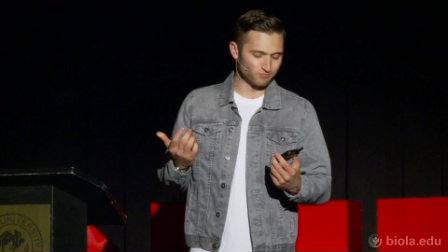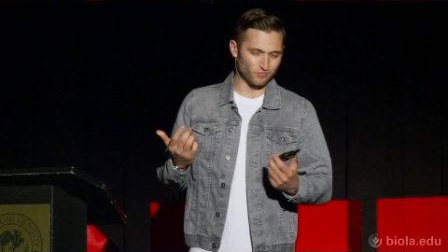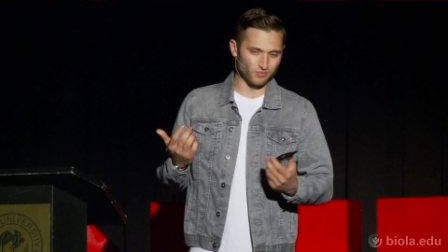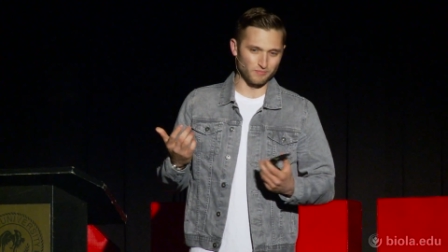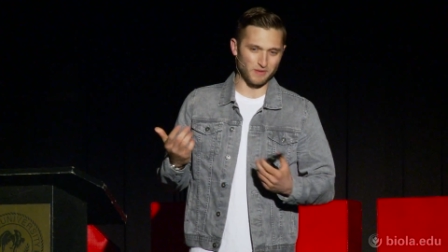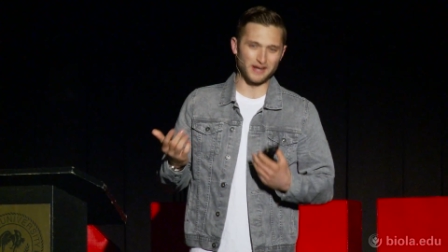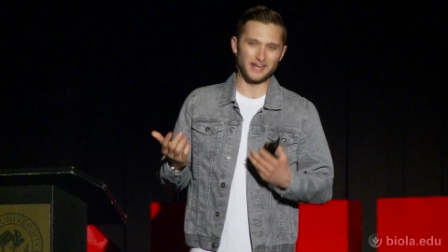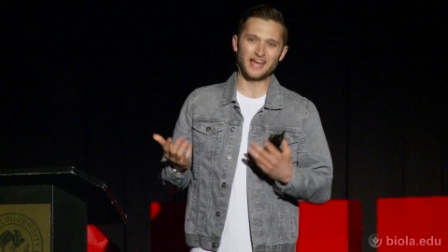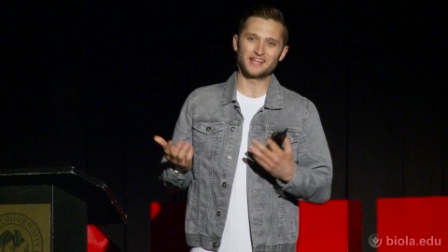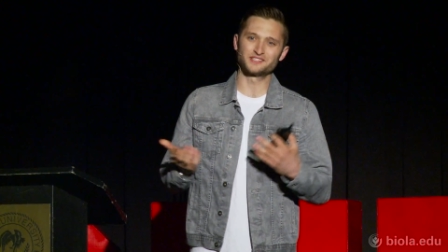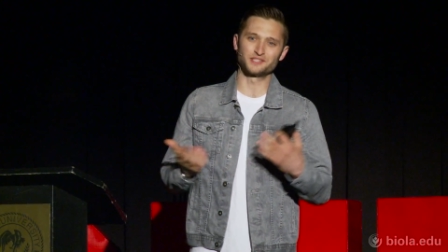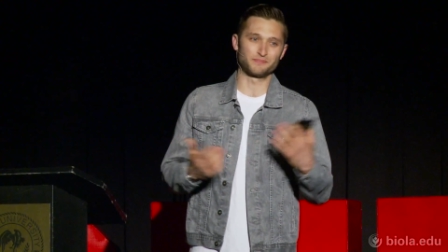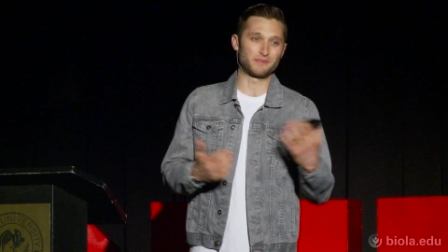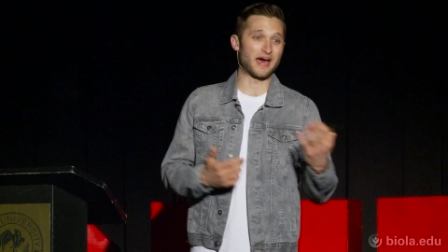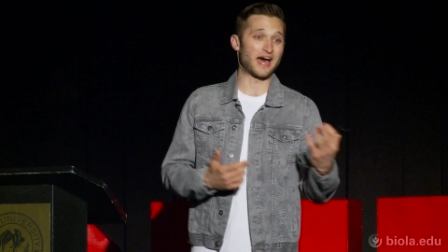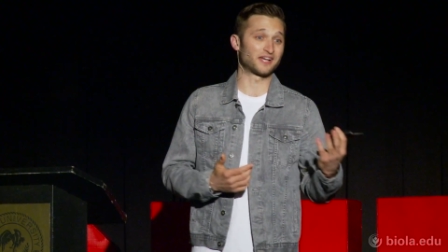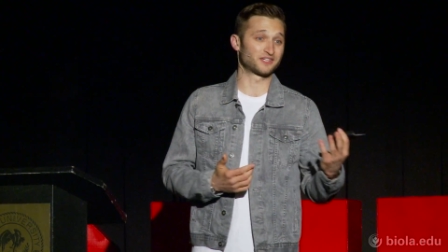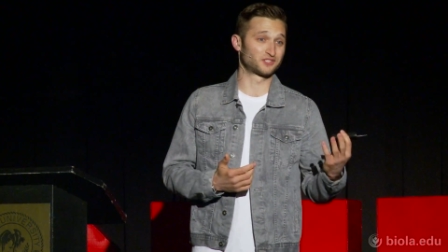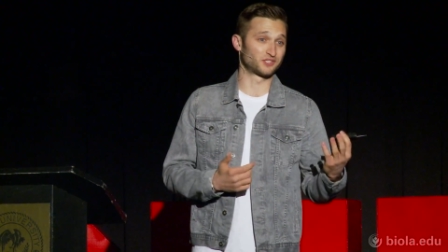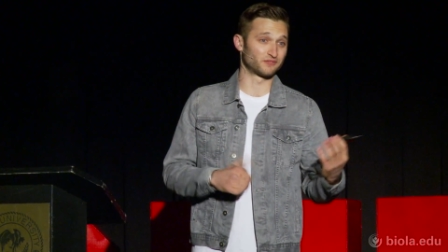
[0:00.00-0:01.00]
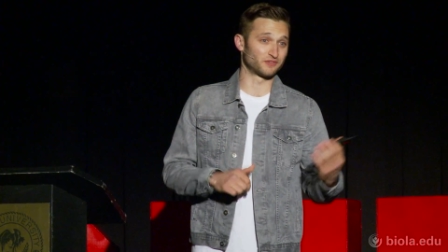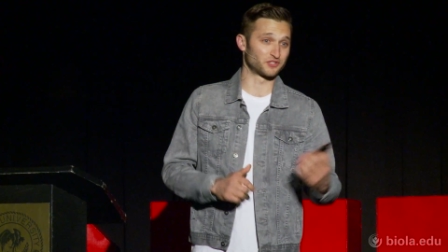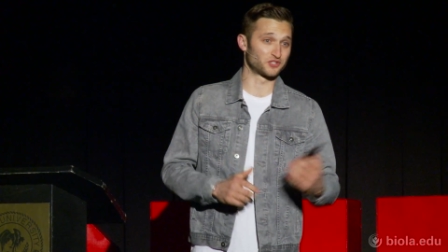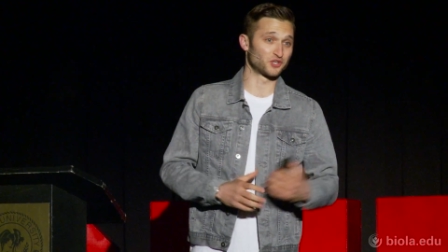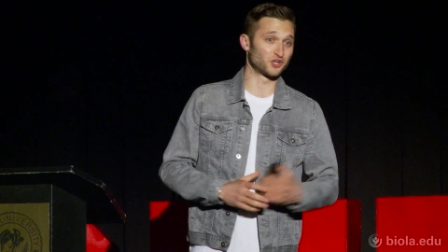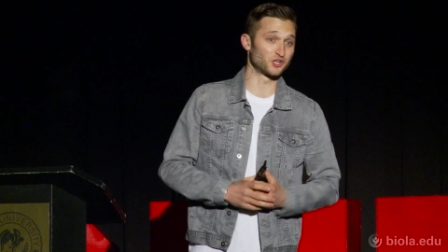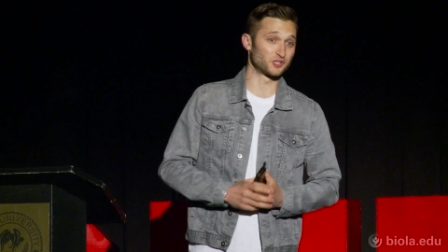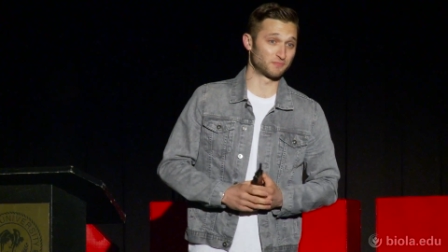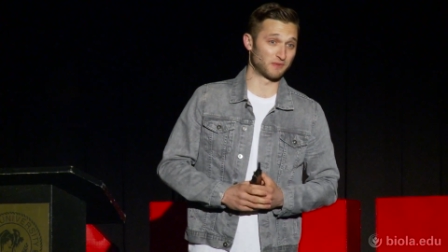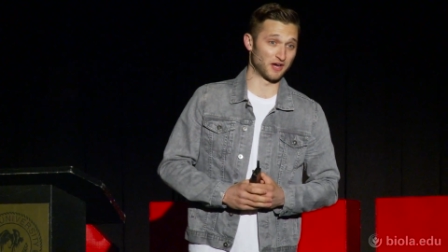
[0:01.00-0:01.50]
my dad's a pastor of a
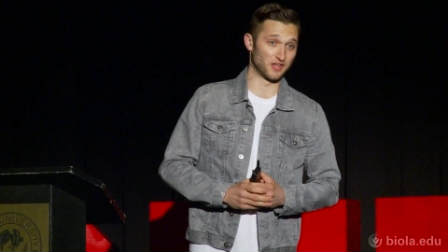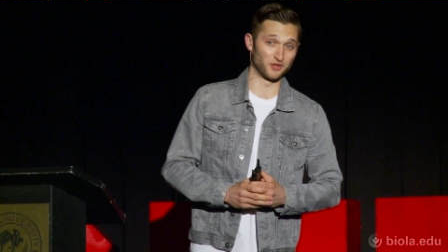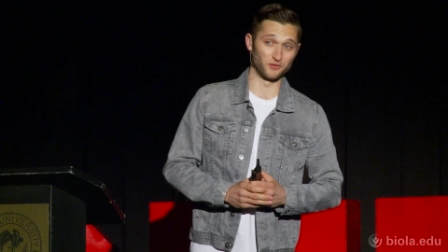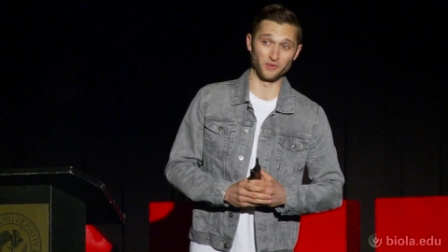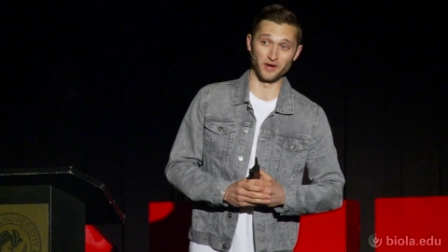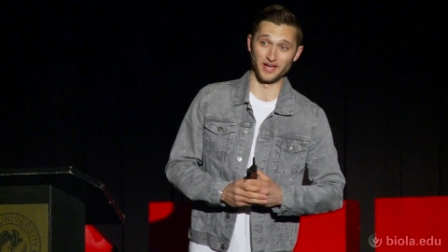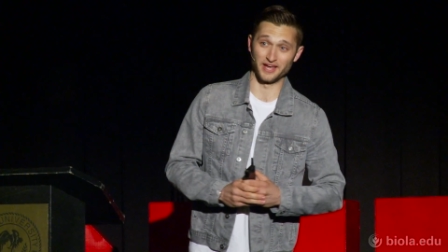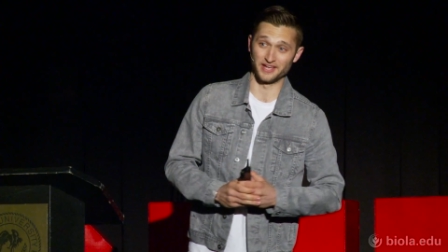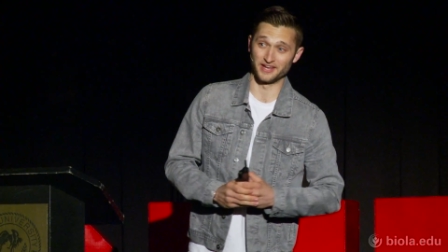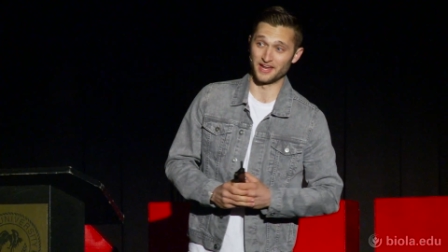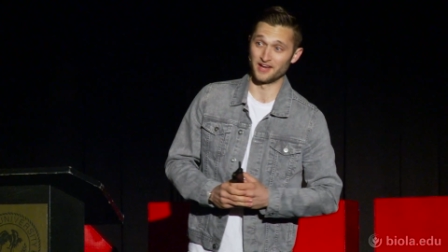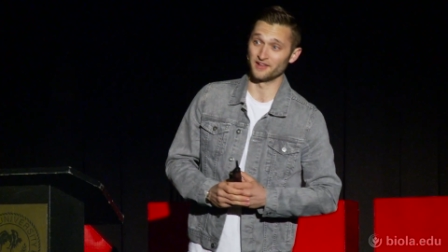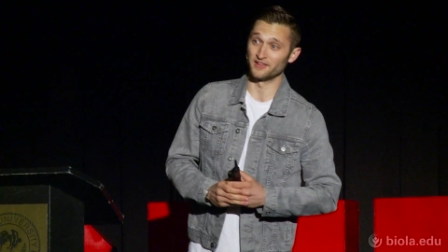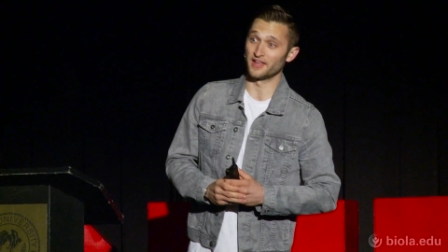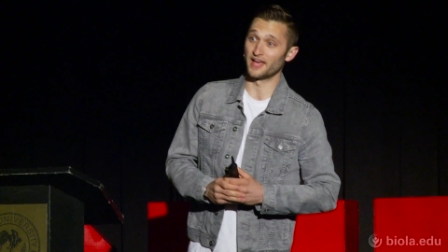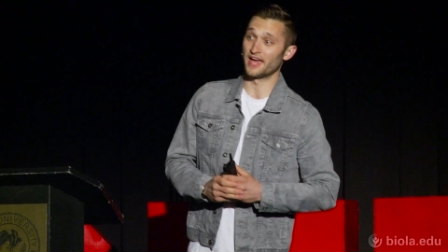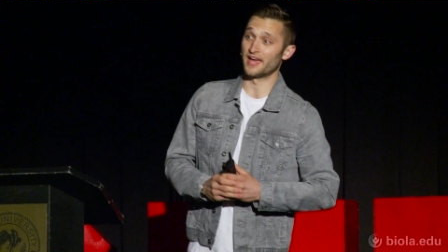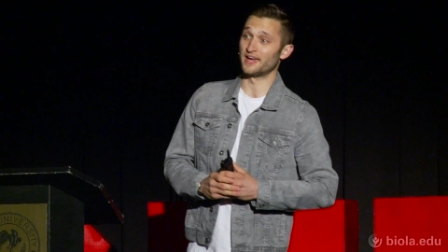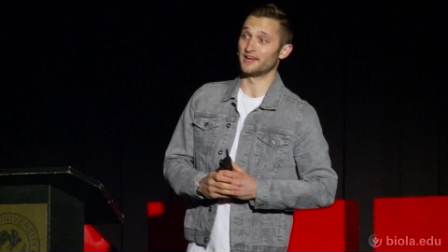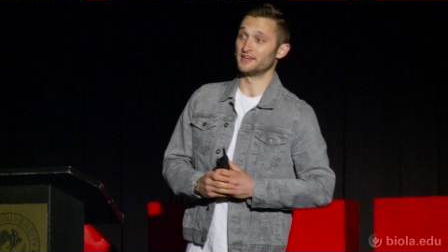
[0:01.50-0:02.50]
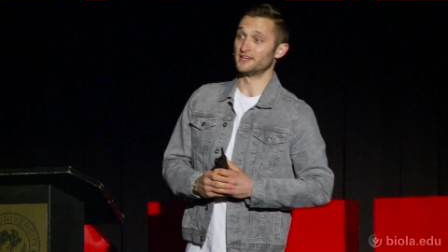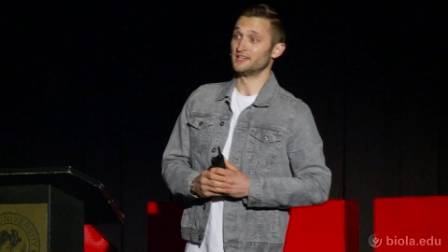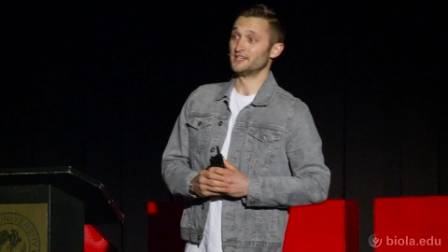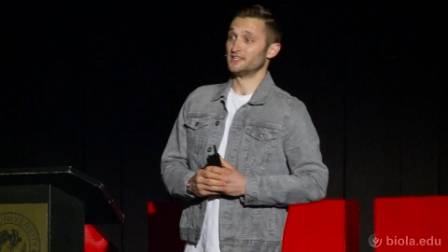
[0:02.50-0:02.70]
church, by the way, in L A.